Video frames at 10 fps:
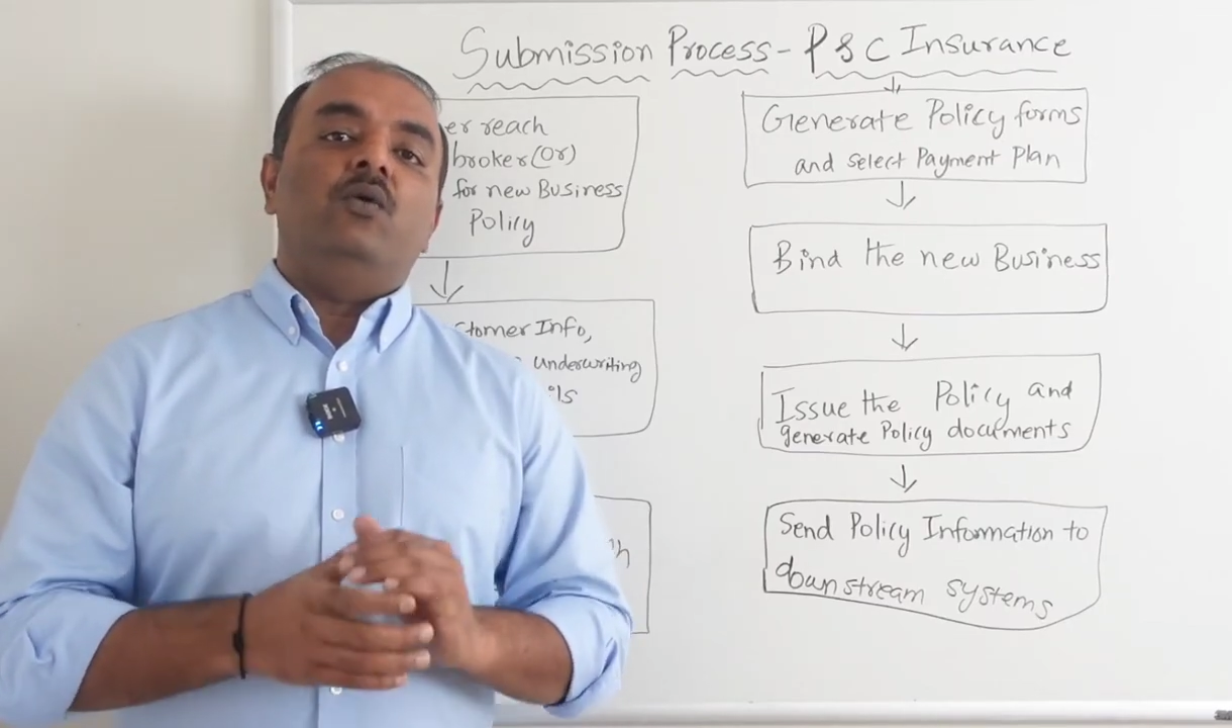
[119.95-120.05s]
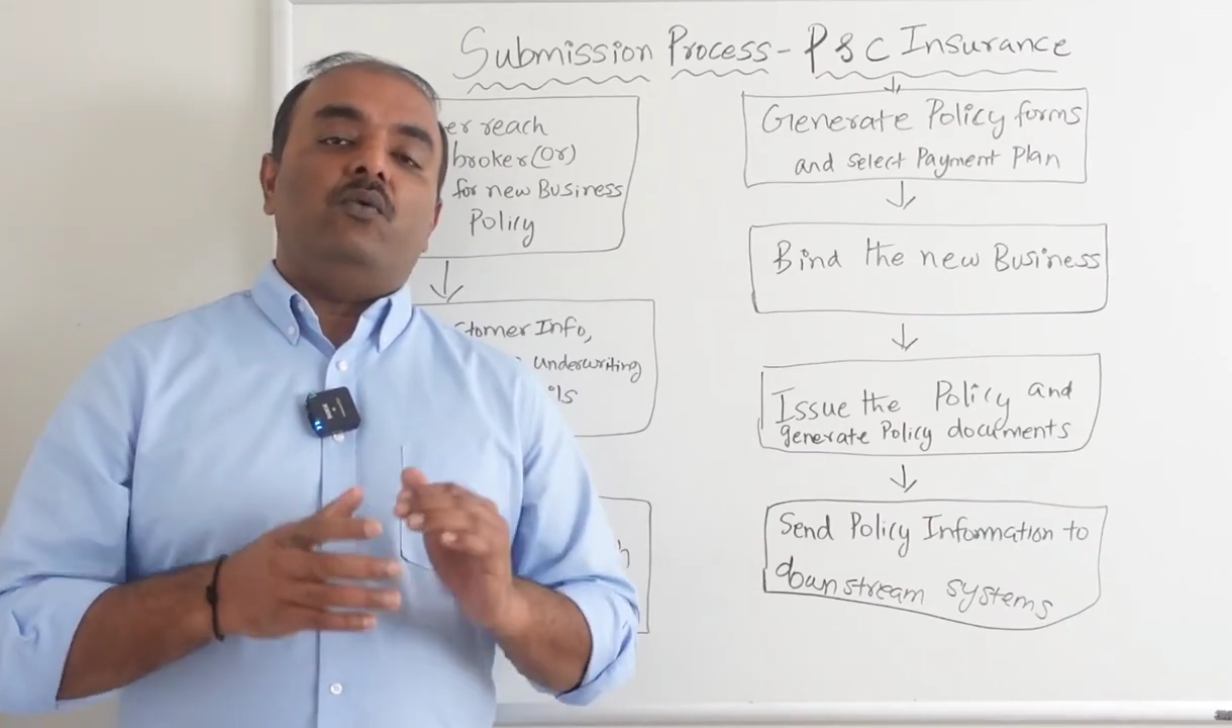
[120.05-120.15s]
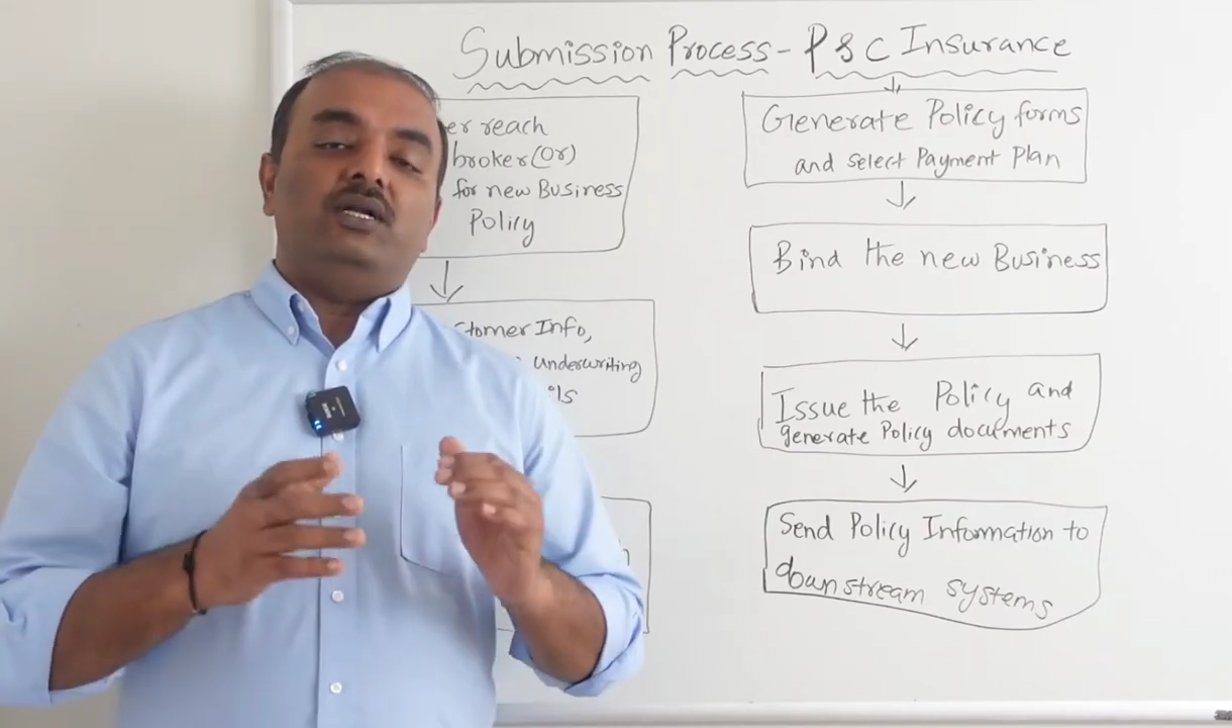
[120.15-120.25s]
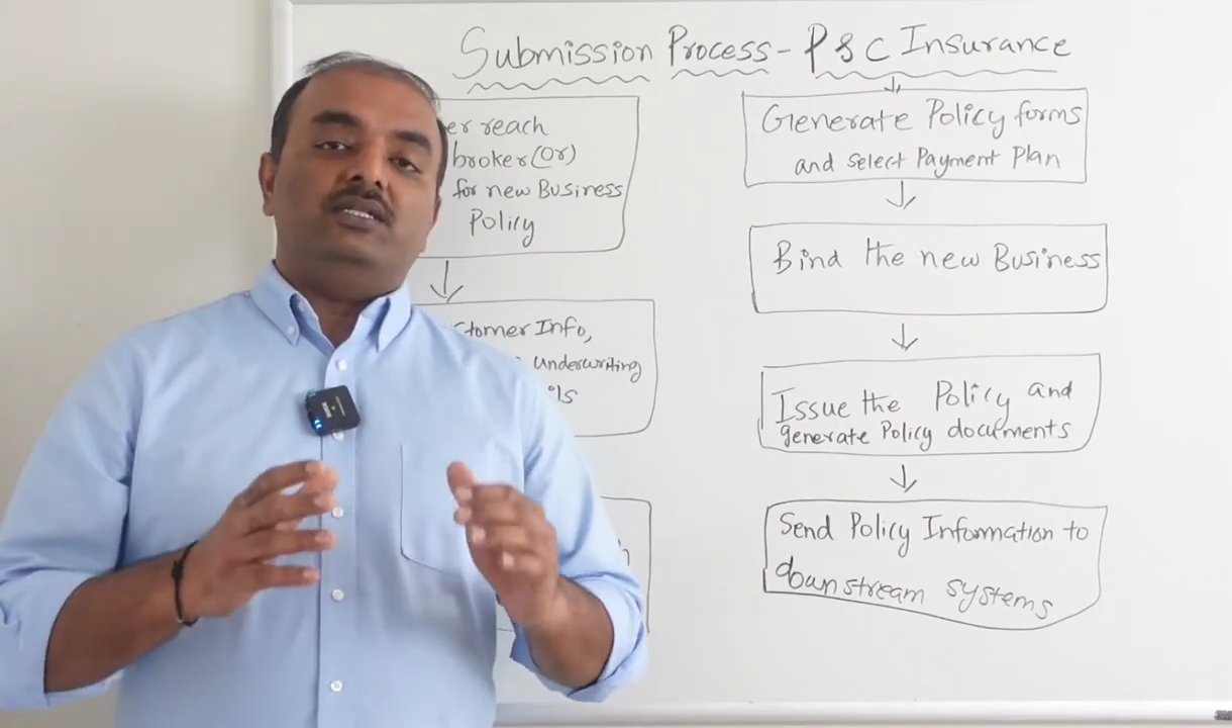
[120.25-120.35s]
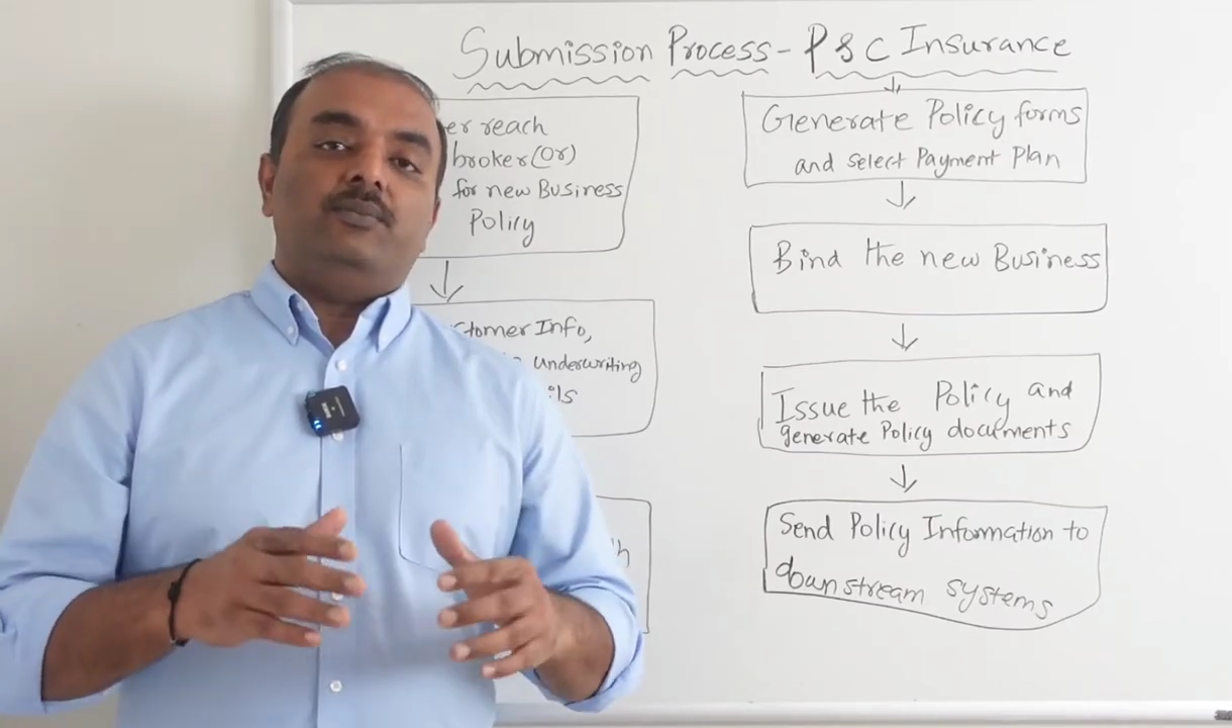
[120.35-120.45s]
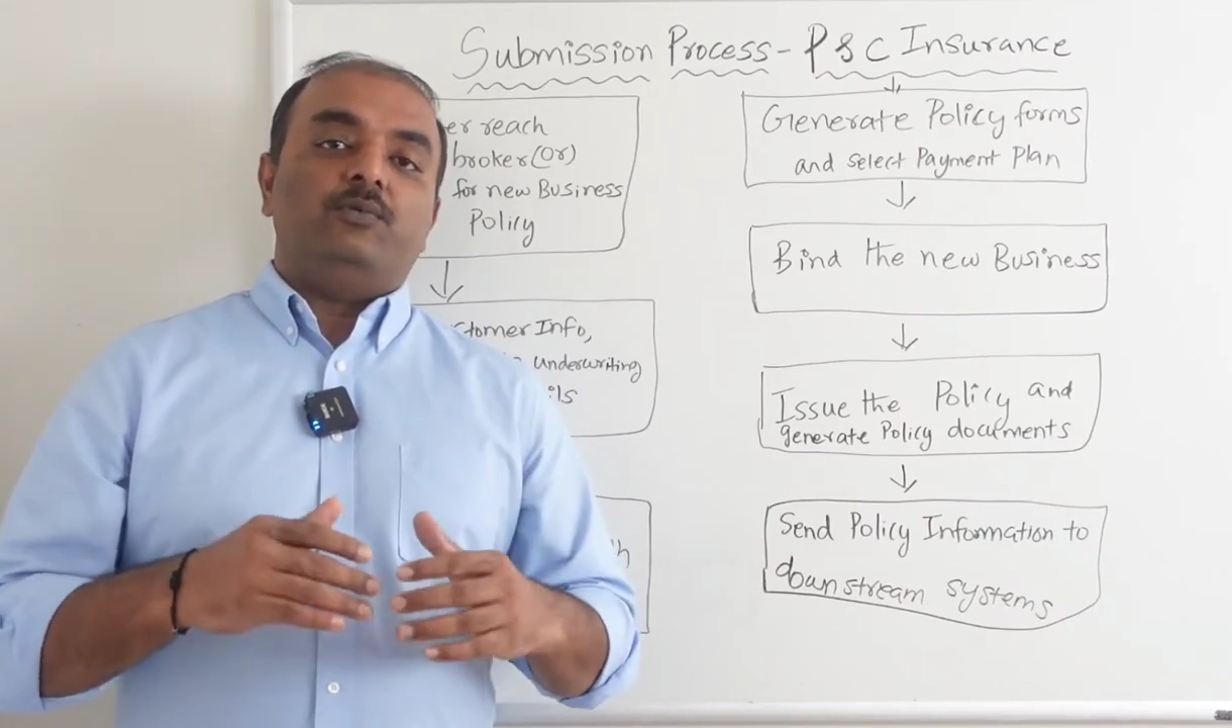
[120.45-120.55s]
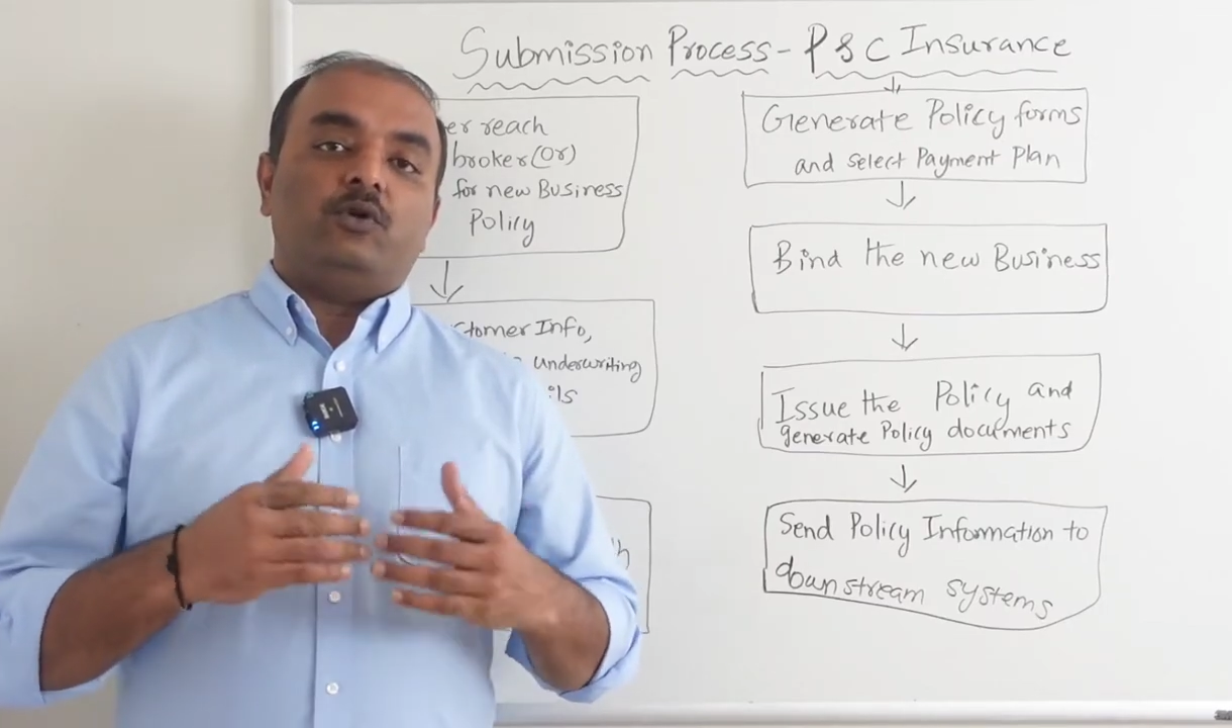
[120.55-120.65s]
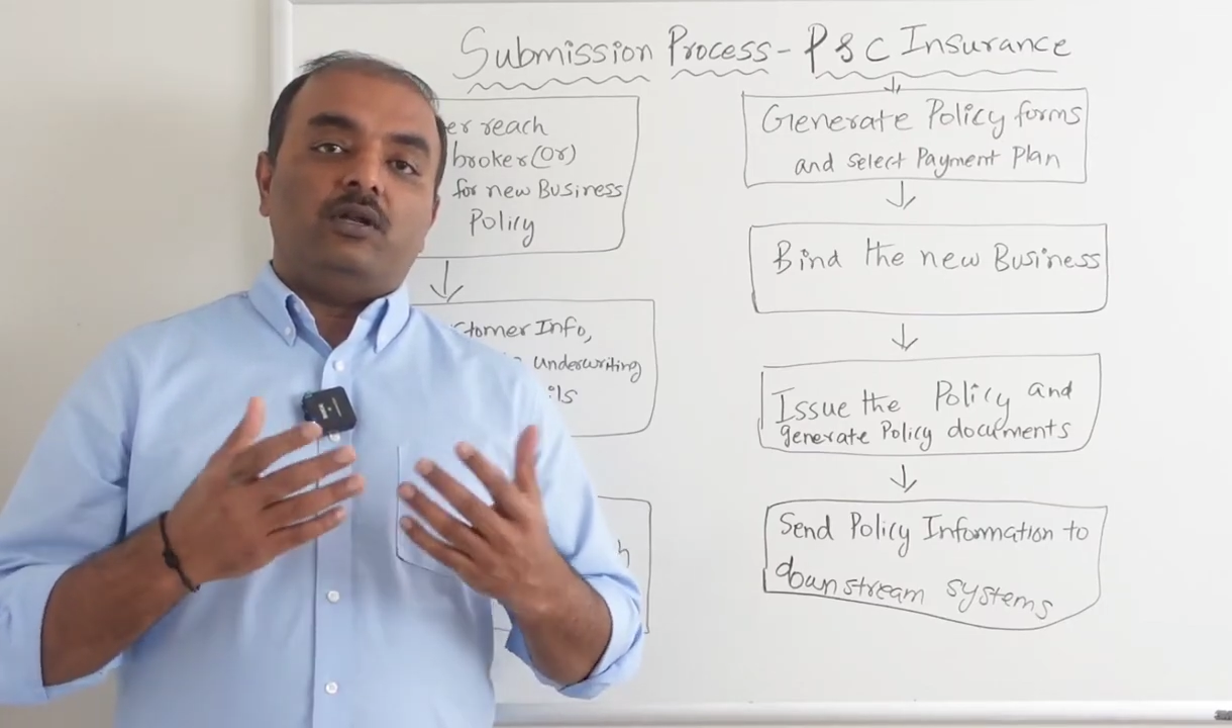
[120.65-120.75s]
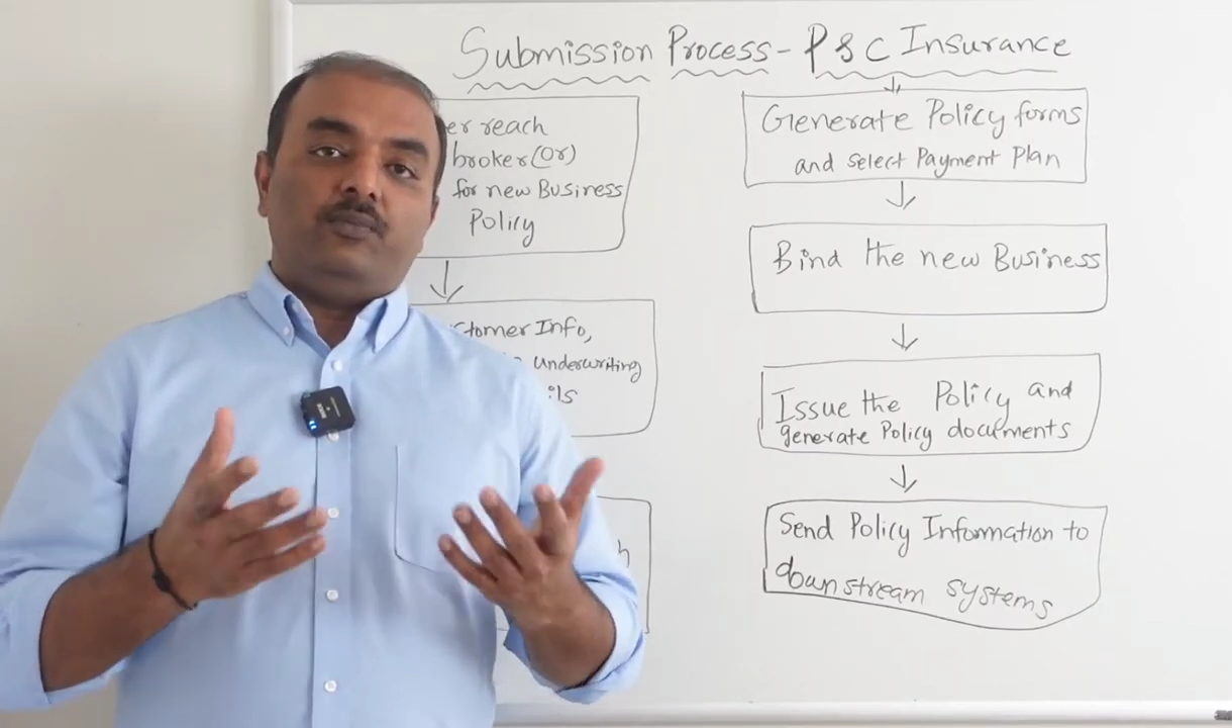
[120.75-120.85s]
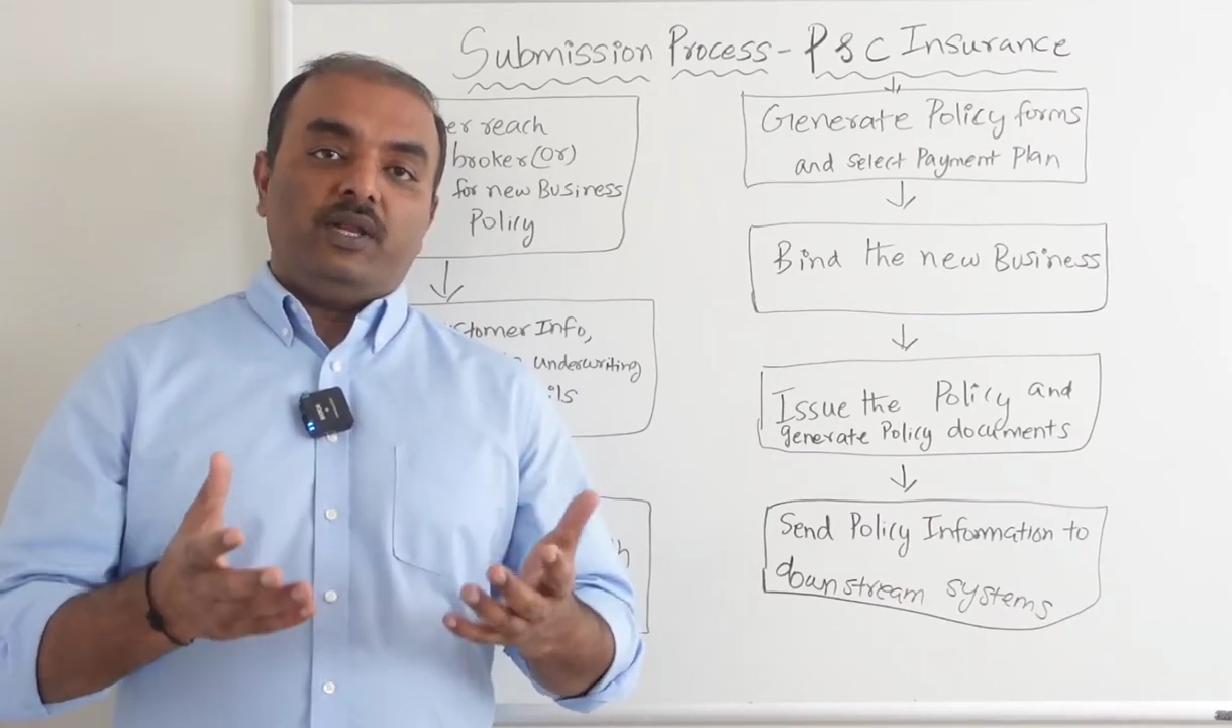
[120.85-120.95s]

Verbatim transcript: what is the total